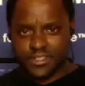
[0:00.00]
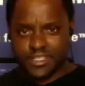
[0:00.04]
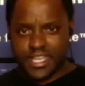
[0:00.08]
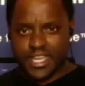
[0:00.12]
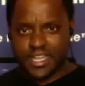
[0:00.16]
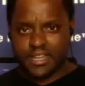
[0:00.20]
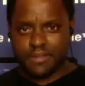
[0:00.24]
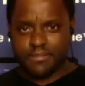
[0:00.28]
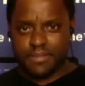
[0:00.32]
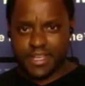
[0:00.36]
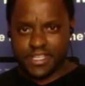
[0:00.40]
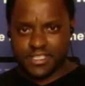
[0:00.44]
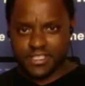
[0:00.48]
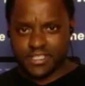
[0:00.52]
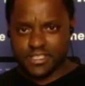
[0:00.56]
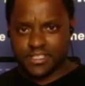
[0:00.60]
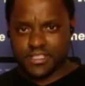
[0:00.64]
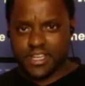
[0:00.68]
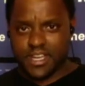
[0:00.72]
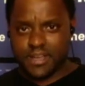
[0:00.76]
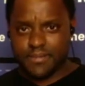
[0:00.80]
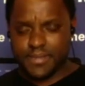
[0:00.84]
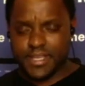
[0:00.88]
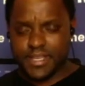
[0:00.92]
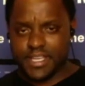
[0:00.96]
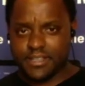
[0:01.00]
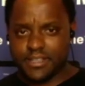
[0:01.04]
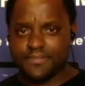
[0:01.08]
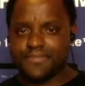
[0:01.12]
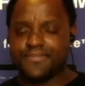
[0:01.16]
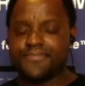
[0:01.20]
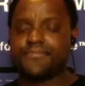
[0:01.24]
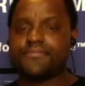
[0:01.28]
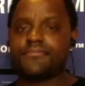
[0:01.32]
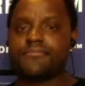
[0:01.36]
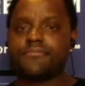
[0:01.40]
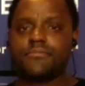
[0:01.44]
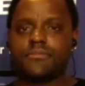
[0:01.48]
databases come in.
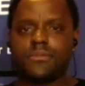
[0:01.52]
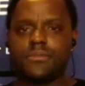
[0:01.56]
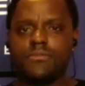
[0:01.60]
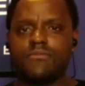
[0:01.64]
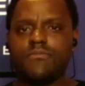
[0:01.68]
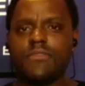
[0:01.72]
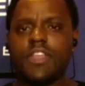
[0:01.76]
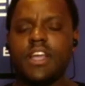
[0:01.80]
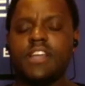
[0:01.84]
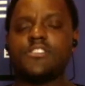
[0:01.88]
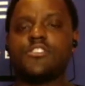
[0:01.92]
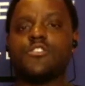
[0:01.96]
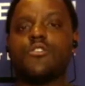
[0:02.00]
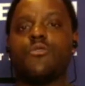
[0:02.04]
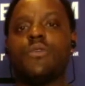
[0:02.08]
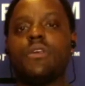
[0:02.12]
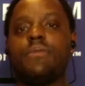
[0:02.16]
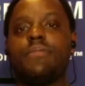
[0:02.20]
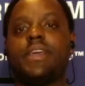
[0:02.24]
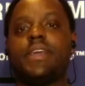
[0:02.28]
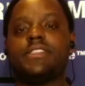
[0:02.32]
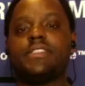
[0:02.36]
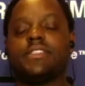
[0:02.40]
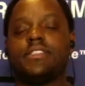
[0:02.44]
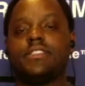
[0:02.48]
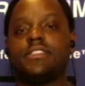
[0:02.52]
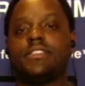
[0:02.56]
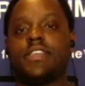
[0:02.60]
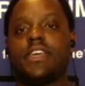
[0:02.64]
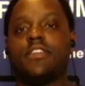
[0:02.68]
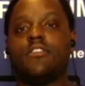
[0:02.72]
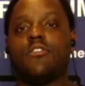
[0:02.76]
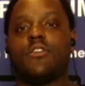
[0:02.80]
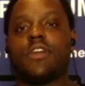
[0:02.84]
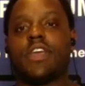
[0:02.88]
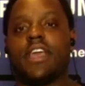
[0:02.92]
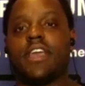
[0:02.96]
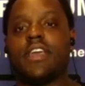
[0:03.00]
And so we basically said,
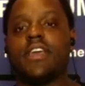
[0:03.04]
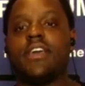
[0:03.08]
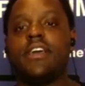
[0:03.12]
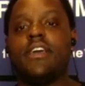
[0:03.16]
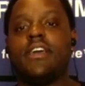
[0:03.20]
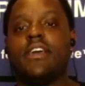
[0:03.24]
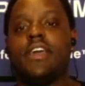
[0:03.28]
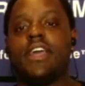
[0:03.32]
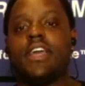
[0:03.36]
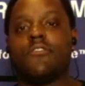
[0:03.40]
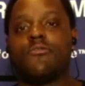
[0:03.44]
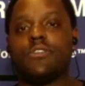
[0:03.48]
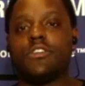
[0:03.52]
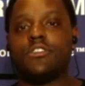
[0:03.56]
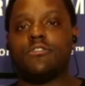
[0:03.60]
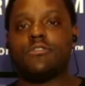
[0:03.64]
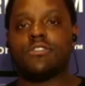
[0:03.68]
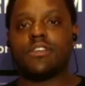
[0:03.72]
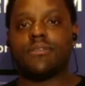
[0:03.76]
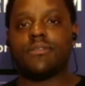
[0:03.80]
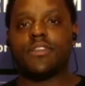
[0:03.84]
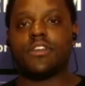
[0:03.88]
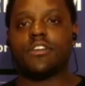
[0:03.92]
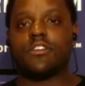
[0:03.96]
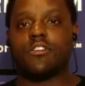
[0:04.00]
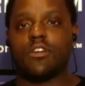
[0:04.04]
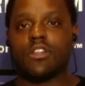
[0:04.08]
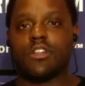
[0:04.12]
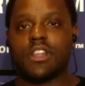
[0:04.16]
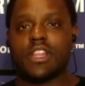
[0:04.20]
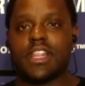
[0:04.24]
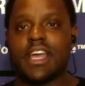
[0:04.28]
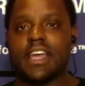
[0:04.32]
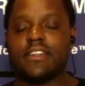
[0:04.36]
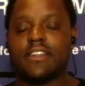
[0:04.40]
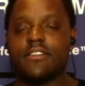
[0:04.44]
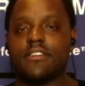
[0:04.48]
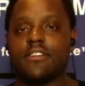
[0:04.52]
okay, if we do something called
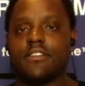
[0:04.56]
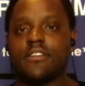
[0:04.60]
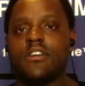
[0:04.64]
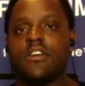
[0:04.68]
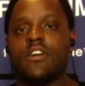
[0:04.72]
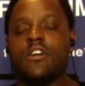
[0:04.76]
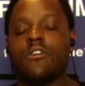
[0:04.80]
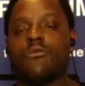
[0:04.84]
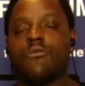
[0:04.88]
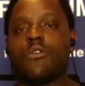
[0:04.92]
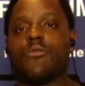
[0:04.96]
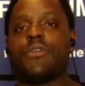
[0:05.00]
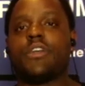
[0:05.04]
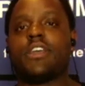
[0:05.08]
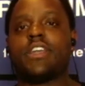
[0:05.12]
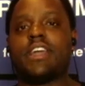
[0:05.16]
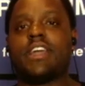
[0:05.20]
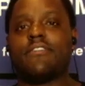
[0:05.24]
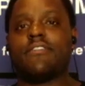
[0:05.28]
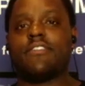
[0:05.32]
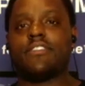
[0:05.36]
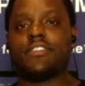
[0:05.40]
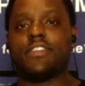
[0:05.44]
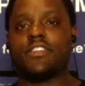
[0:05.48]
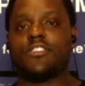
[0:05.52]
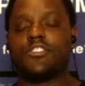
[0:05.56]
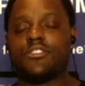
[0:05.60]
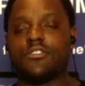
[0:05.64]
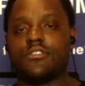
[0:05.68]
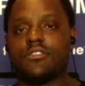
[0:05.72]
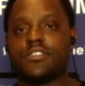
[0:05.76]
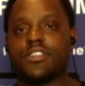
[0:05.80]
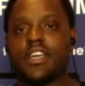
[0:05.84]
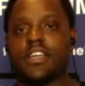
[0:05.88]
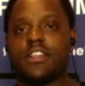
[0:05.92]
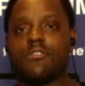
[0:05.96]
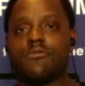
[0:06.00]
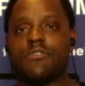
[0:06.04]
Lander, where we can have a digital
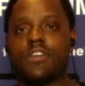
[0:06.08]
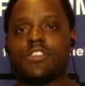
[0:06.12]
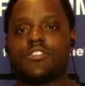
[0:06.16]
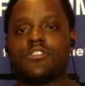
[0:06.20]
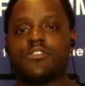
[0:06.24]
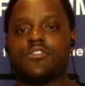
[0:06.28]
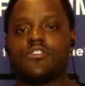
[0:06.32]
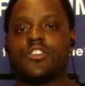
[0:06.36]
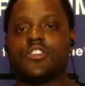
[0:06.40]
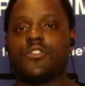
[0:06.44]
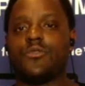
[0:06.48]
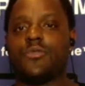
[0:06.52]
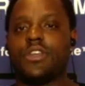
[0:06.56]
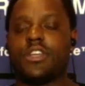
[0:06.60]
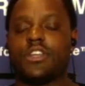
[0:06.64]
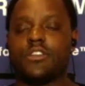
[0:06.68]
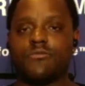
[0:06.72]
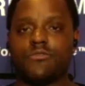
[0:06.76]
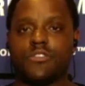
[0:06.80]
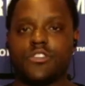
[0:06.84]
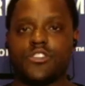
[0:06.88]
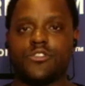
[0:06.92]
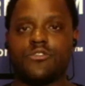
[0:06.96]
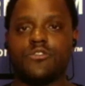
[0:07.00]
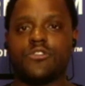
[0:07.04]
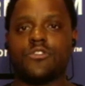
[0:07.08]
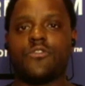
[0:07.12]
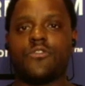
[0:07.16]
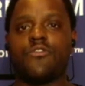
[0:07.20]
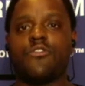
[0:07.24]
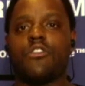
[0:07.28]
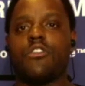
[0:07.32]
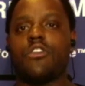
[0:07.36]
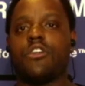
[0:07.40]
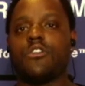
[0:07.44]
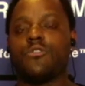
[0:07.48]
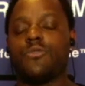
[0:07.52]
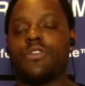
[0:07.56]
title registry, we can reduce
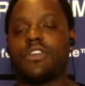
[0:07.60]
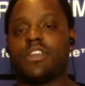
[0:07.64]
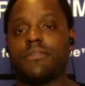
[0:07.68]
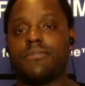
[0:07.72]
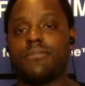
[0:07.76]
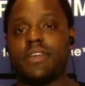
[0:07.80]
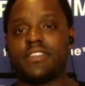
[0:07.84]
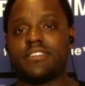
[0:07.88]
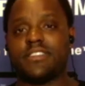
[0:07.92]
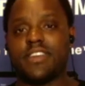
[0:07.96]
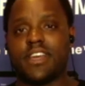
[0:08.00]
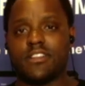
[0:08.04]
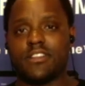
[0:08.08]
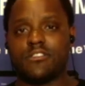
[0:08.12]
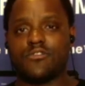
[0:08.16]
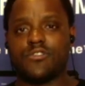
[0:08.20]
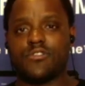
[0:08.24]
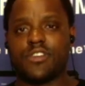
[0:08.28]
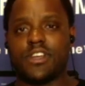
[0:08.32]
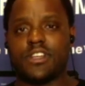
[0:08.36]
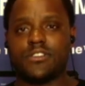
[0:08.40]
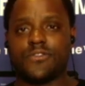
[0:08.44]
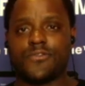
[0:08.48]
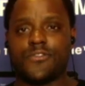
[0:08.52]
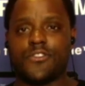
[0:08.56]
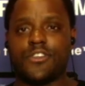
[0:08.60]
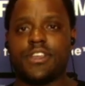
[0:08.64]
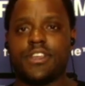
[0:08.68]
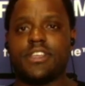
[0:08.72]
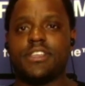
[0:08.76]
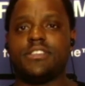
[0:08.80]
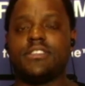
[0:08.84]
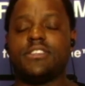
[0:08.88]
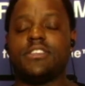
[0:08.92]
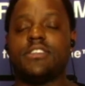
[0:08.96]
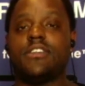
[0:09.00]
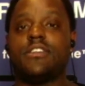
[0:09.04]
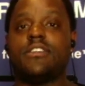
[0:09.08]
fraud, we can make title transfer
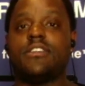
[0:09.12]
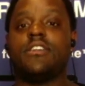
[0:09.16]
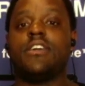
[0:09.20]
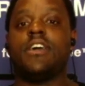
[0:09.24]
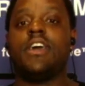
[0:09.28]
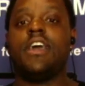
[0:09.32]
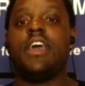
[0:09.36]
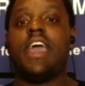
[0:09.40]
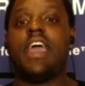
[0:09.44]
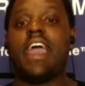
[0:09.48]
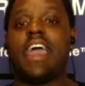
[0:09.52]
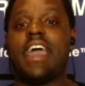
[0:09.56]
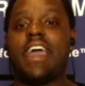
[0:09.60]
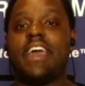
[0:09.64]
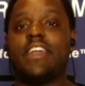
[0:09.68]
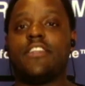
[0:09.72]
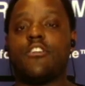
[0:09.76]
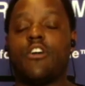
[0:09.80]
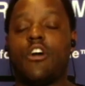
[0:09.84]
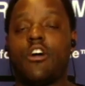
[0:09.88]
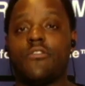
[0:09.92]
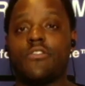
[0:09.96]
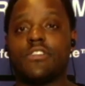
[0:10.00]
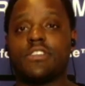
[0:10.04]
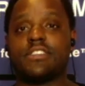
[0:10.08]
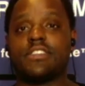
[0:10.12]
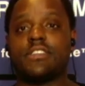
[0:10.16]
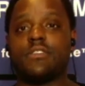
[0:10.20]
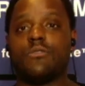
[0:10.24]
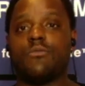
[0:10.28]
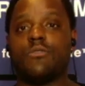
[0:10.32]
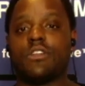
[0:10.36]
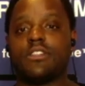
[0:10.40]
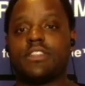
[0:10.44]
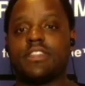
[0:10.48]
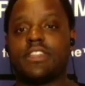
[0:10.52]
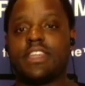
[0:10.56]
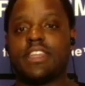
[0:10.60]
easier. And obviously
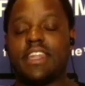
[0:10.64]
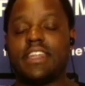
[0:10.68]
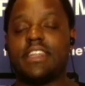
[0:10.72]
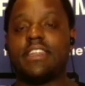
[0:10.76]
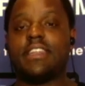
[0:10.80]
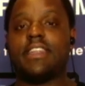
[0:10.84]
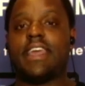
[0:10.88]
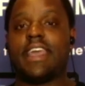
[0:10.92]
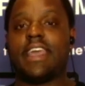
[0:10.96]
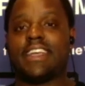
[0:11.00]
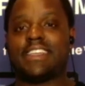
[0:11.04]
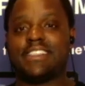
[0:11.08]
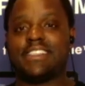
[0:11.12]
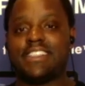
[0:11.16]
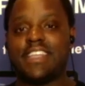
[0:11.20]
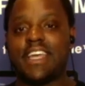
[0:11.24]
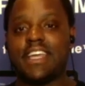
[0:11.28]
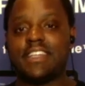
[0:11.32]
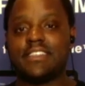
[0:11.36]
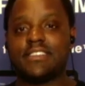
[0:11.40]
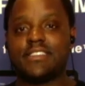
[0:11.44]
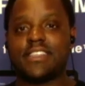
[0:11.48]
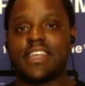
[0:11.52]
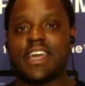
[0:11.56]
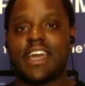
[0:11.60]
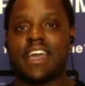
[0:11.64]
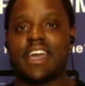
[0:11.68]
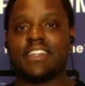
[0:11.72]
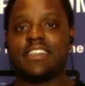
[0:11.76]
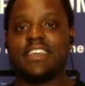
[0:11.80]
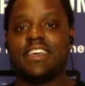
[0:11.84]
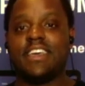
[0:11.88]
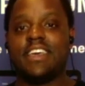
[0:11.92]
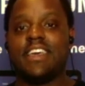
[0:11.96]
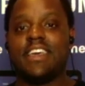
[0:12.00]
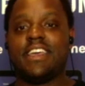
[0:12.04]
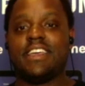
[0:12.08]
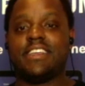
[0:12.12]
what then extends that
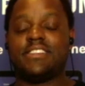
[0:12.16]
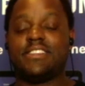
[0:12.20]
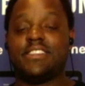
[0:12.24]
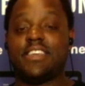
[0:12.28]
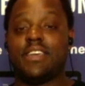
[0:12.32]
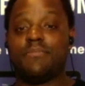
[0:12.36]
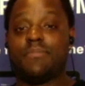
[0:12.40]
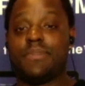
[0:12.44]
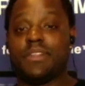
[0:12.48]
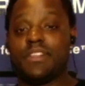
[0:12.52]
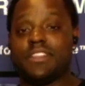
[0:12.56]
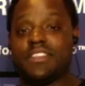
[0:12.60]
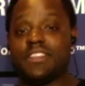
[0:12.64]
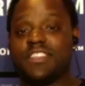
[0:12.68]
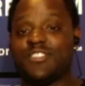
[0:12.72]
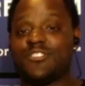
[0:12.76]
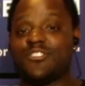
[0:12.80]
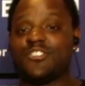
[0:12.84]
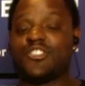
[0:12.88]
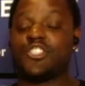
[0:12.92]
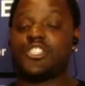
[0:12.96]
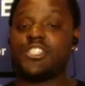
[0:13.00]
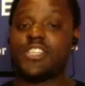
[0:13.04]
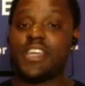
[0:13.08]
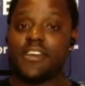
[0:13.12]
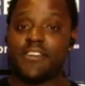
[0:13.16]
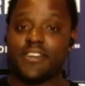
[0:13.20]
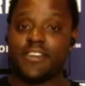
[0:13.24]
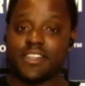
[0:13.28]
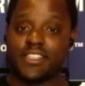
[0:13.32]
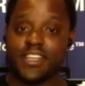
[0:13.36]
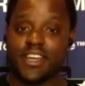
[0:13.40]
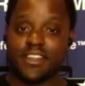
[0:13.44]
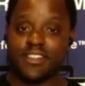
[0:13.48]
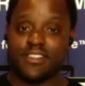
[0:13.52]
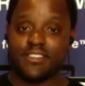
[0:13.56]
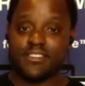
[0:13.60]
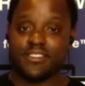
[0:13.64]
is the ability to share a
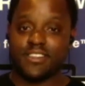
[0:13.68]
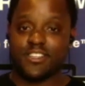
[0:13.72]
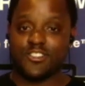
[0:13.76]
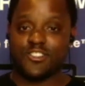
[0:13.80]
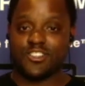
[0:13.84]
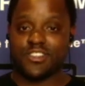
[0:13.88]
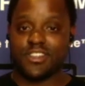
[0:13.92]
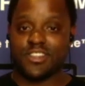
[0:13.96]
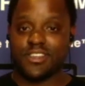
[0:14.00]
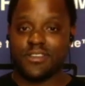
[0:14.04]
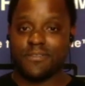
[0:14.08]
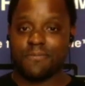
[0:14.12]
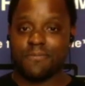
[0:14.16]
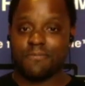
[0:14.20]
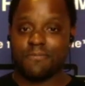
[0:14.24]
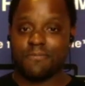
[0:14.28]
title digitally,